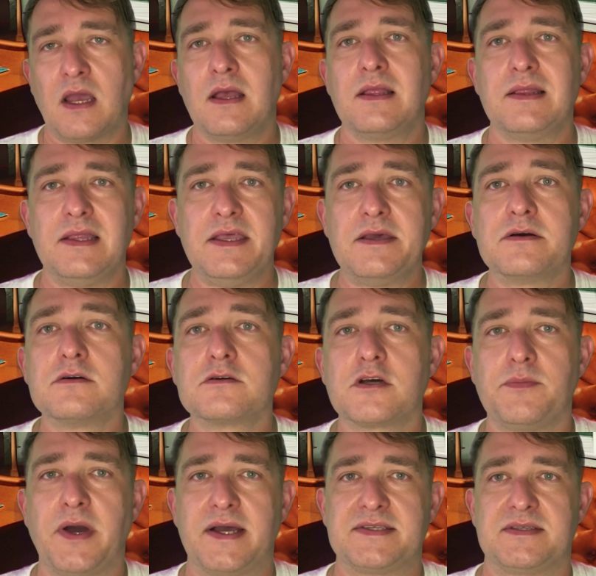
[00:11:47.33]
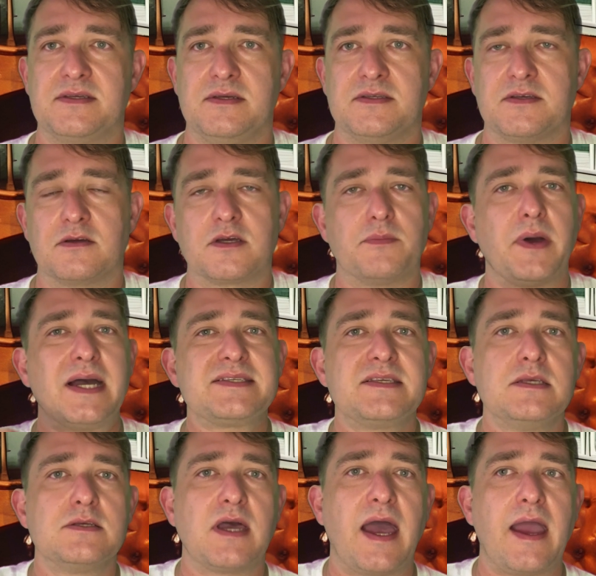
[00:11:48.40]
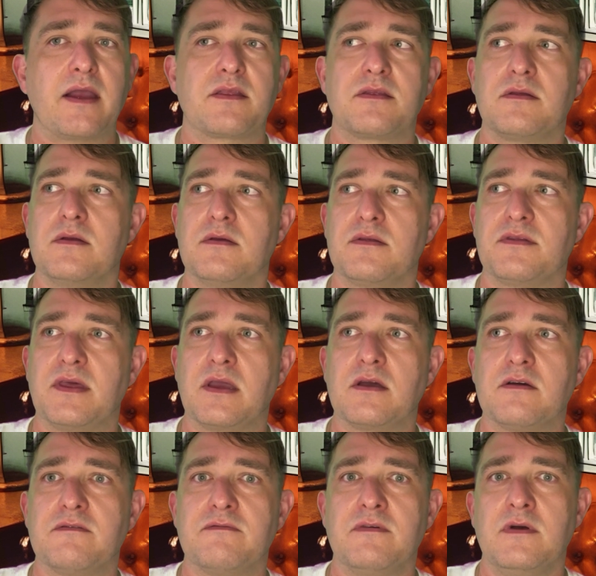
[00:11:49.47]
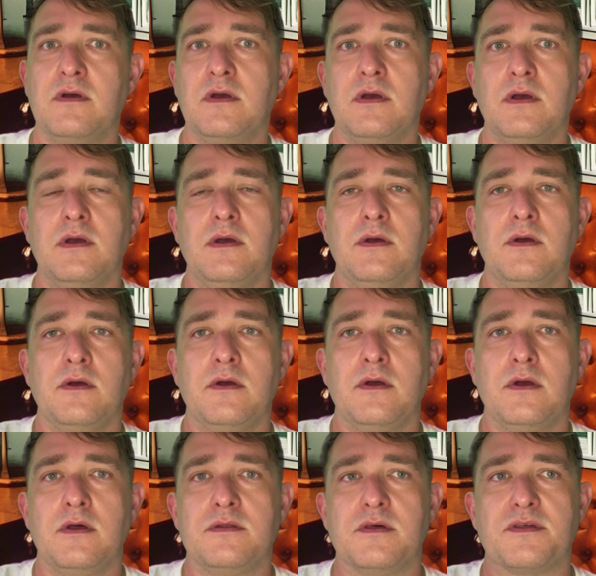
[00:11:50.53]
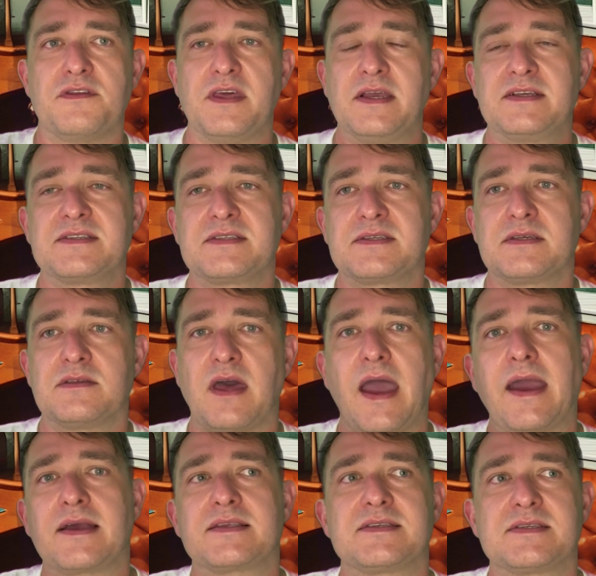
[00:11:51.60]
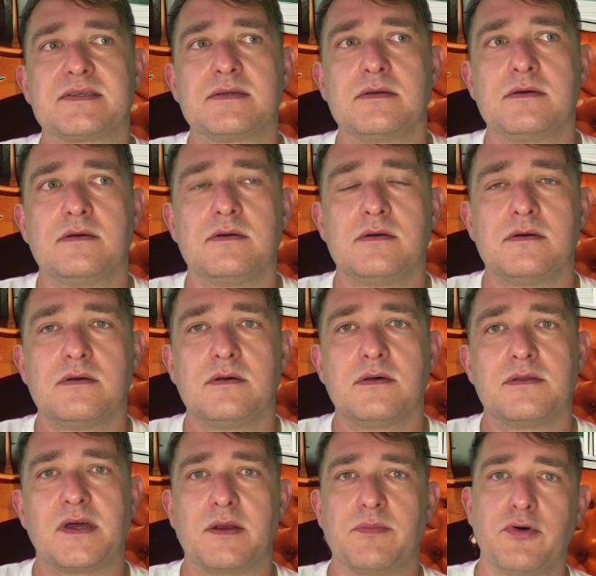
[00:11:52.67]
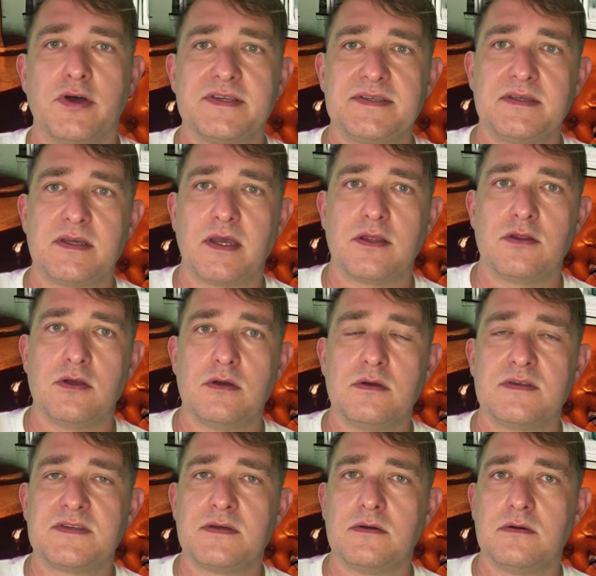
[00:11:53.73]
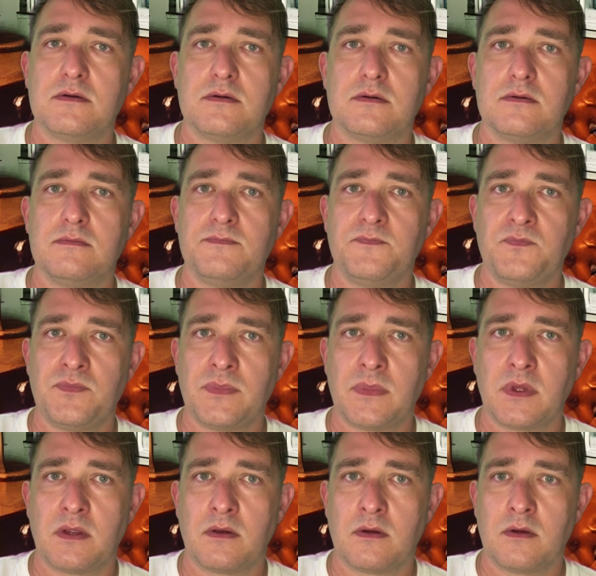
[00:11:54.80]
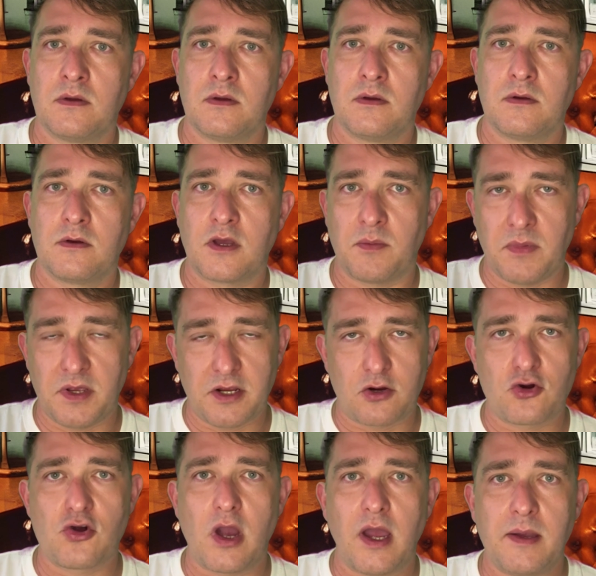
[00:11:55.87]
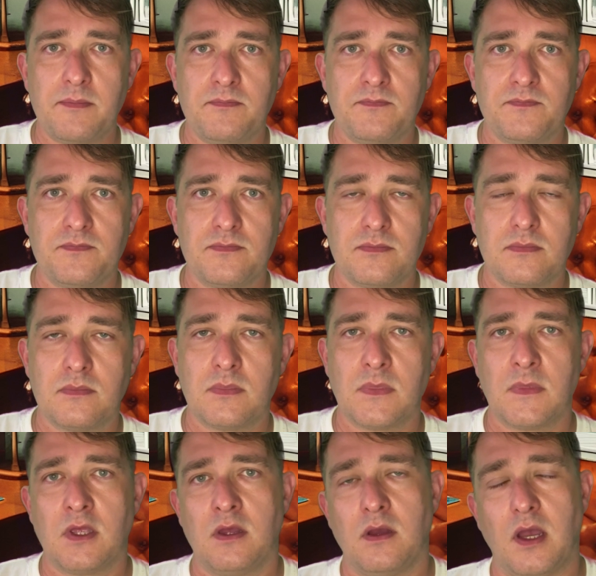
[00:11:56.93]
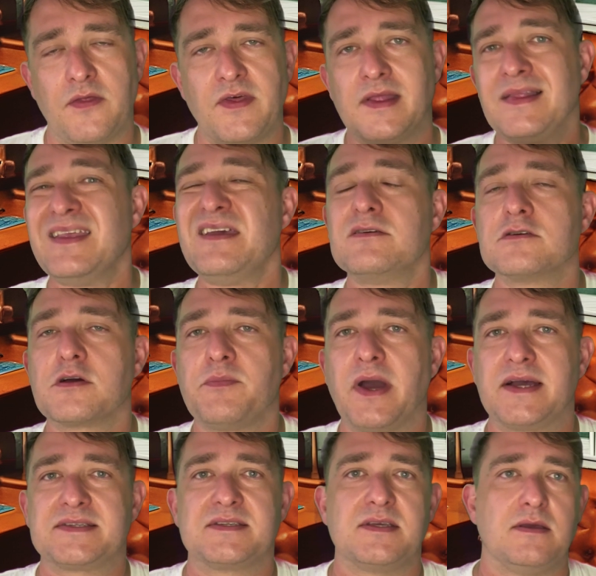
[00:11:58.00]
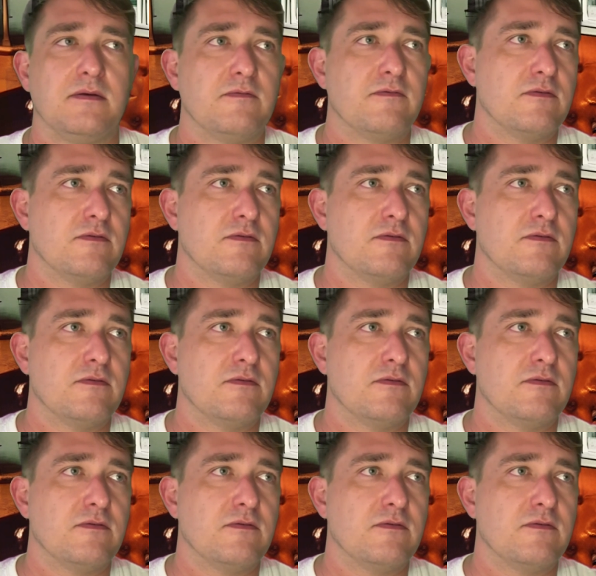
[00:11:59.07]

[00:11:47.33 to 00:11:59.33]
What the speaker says: legal capacity. So capacity to act, think of the acts that a person can do to commit a crime, and then legal capacity,